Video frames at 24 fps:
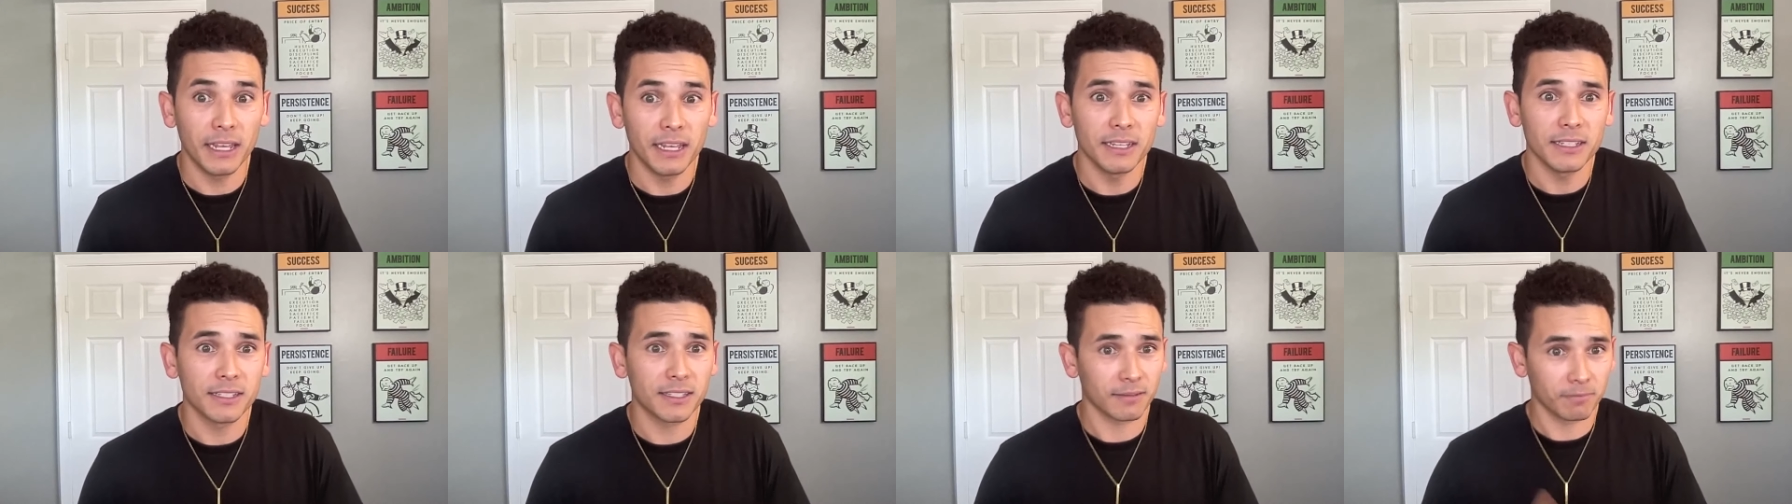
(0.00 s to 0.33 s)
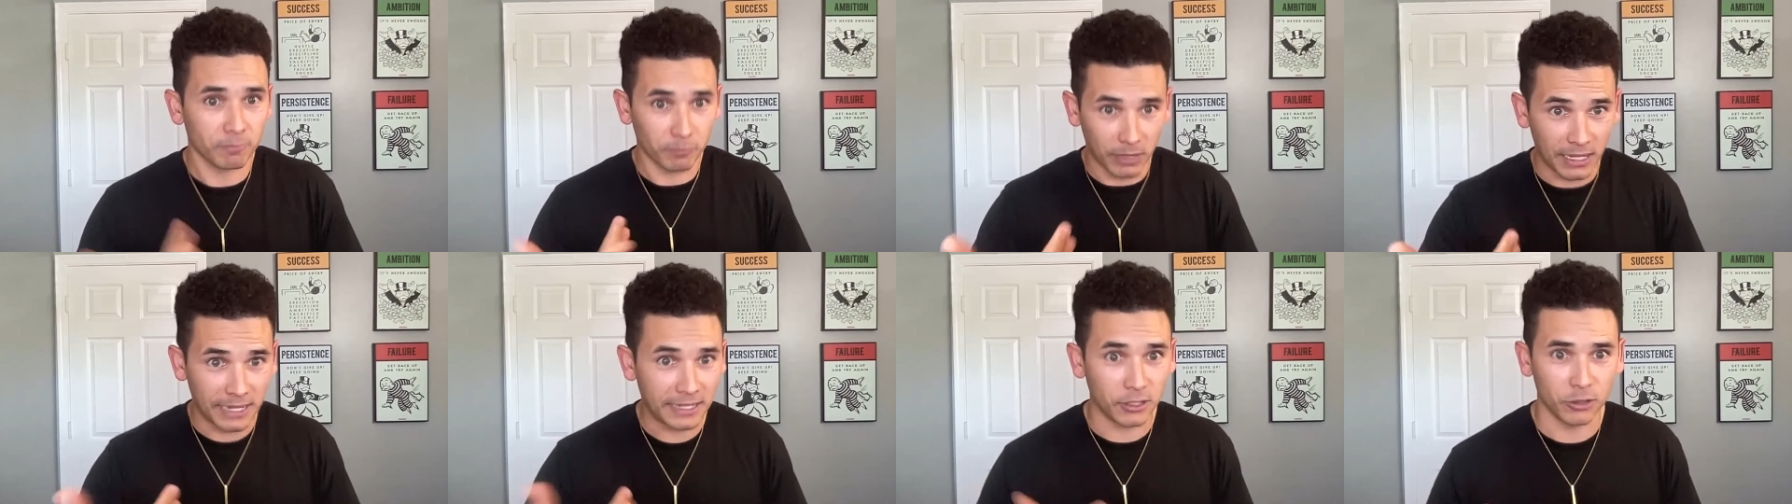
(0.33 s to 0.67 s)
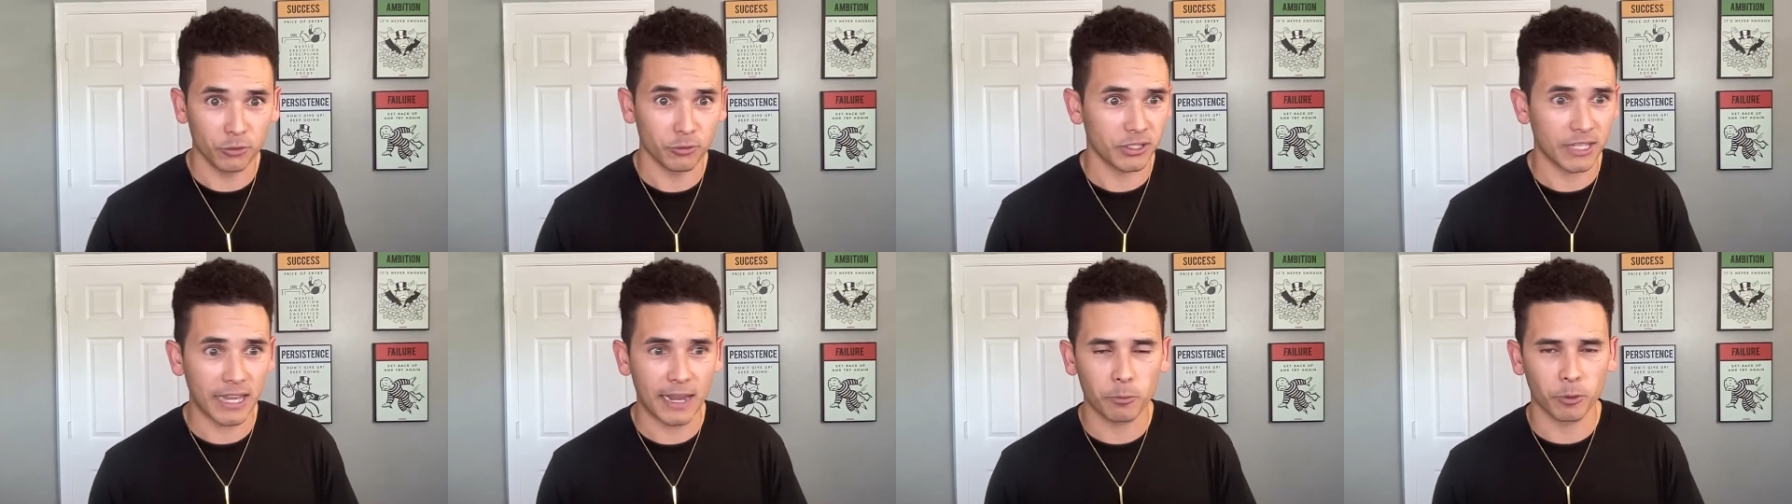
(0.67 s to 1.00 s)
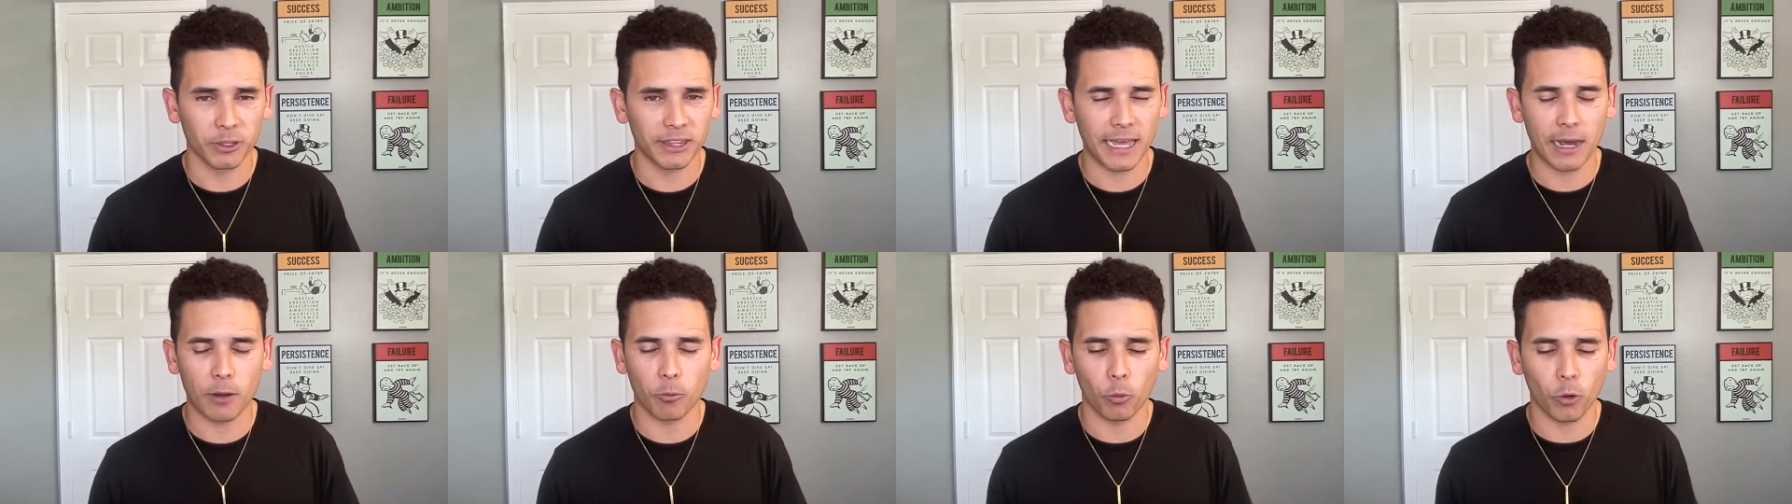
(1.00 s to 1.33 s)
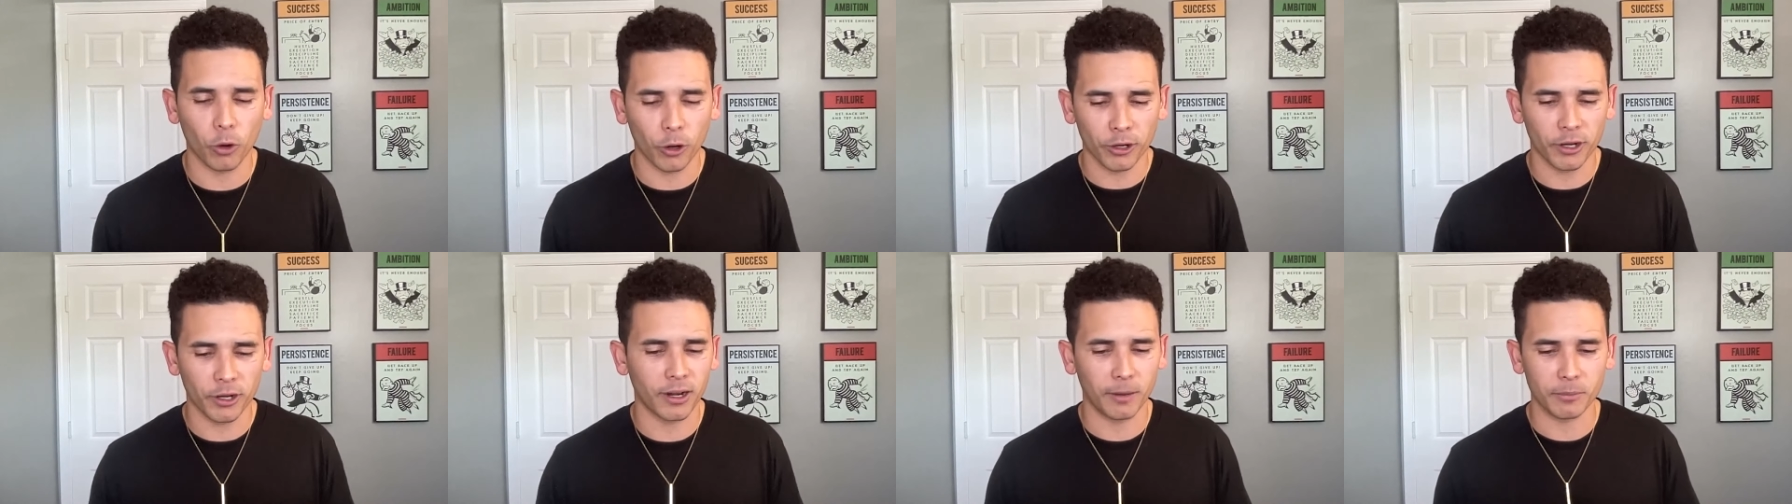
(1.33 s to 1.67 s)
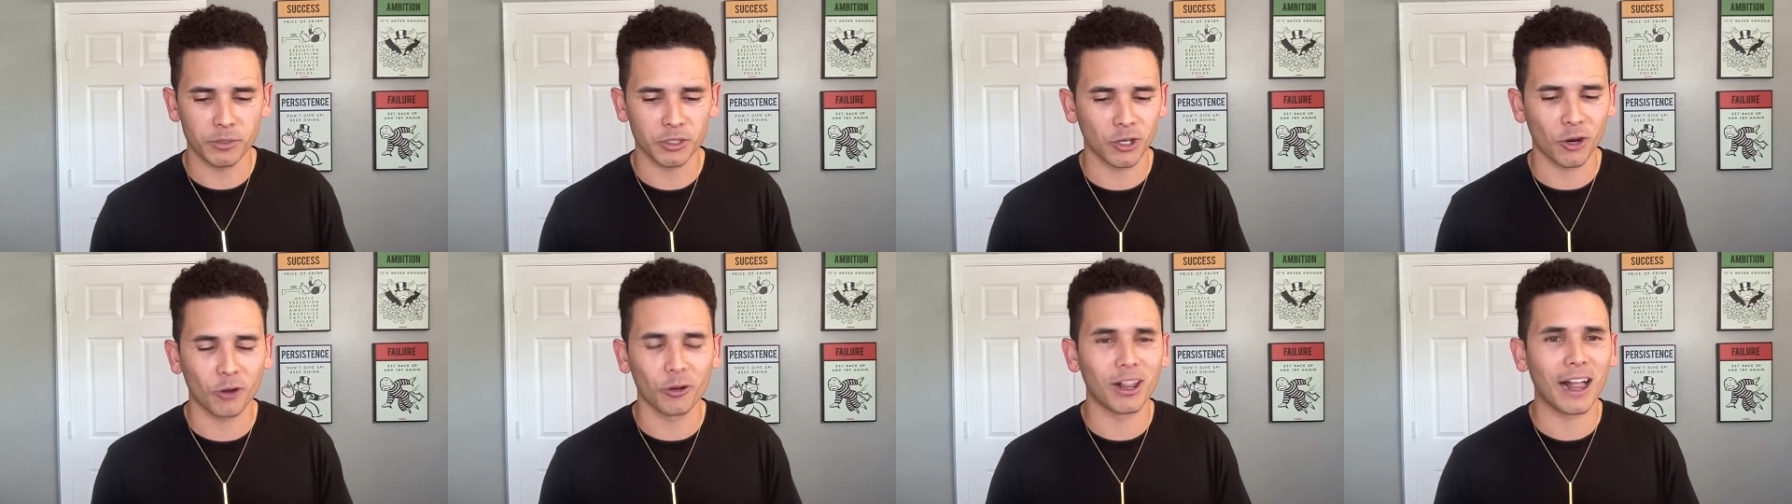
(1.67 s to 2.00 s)
is like you said with that word and
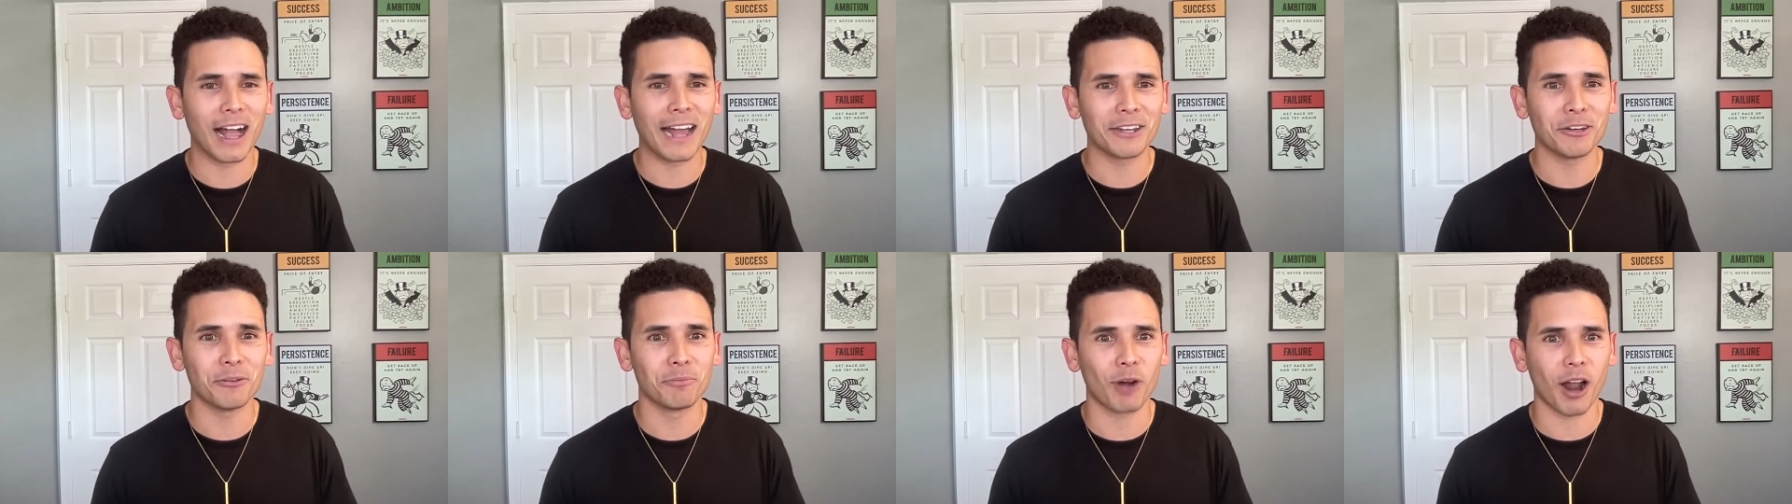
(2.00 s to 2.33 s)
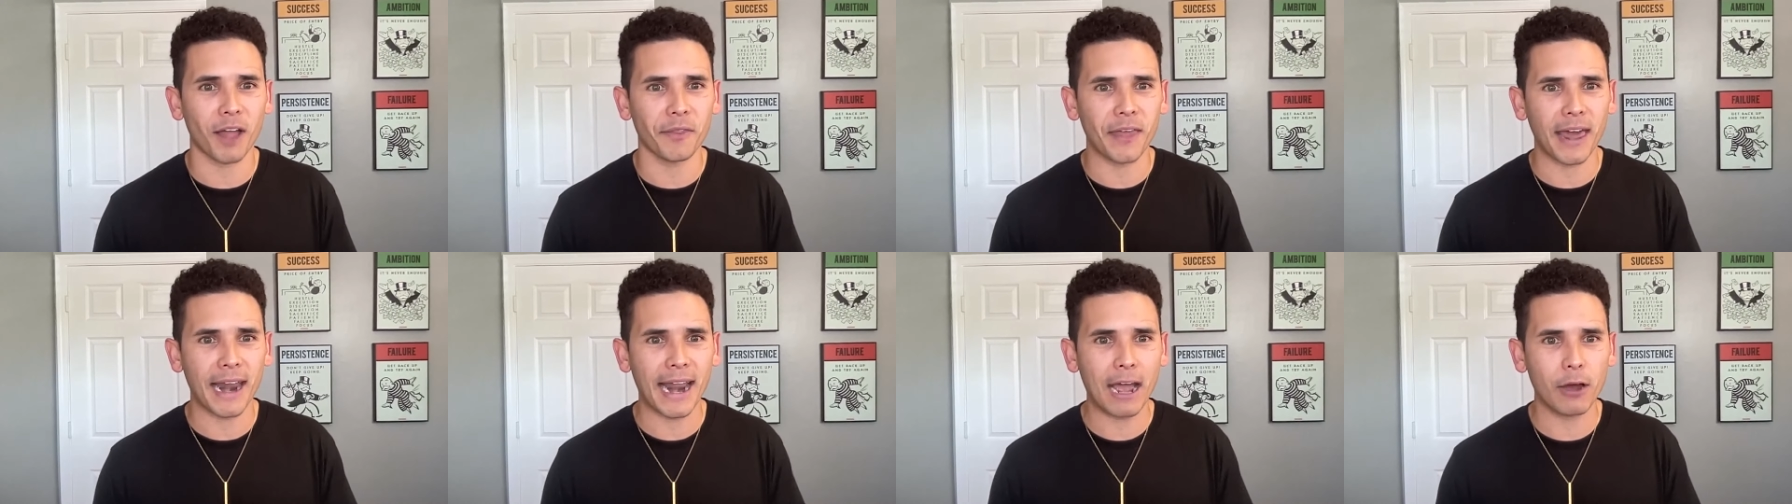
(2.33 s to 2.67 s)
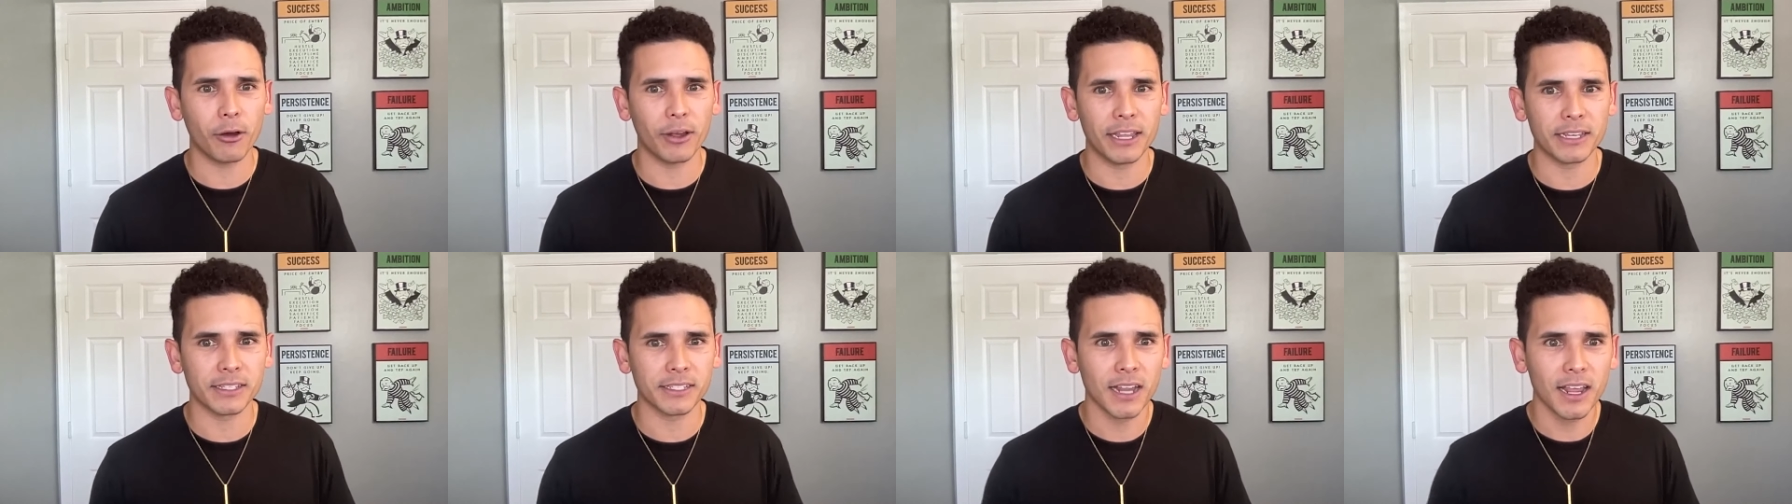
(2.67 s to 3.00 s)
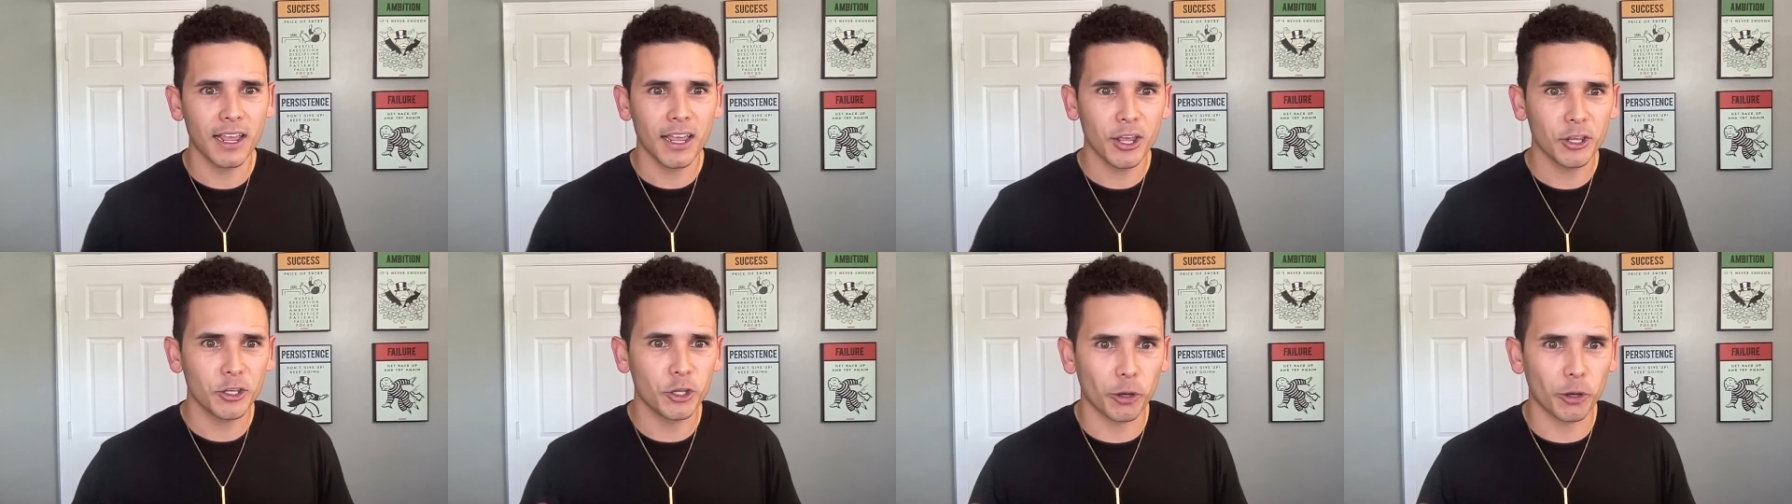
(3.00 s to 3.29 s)
i'm so glad you brought that out is